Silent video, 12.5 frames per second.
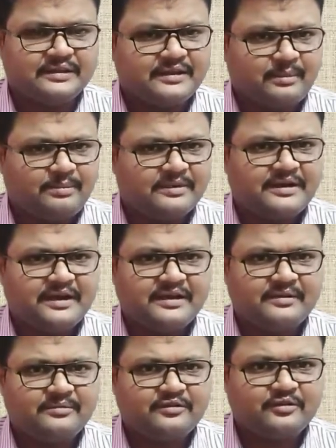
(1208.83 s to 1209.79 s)
The upper
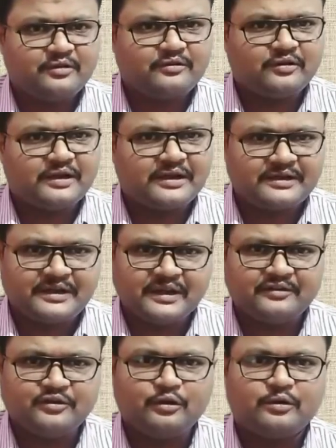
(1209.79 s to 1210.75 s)
diagram is also correct
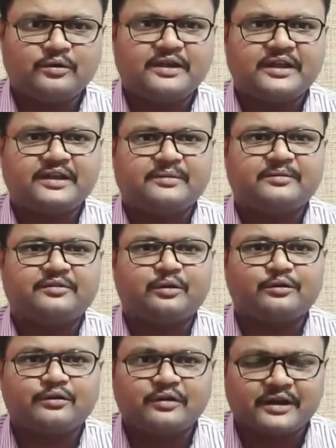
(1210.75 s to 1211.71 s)
and the lower diagram is
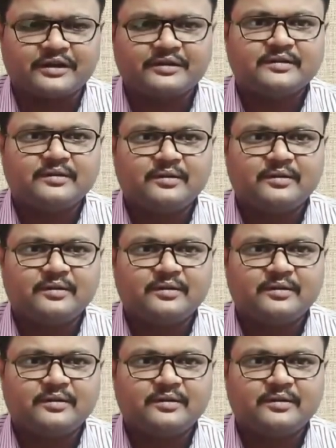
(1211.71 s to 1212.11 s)
also correct.